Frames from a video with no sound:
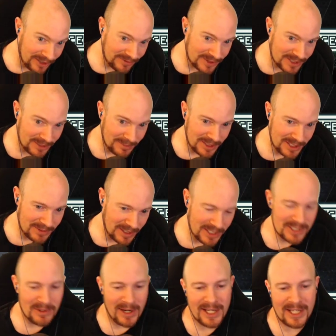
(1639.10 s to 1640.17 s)
for some of these
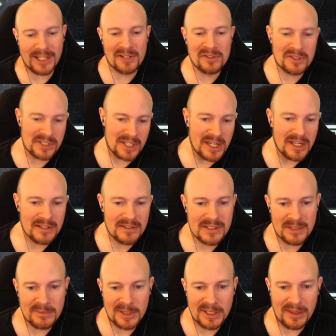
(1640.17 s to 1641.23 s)
runs. So I can understand
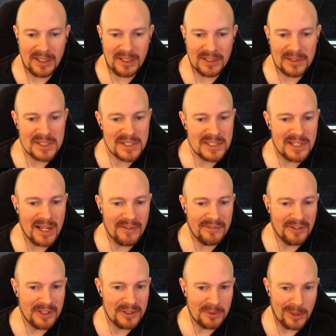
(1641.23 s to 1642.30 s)
somebody thinking this is not
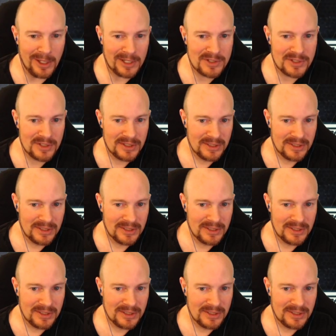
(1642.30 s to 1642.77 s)
fun to watch.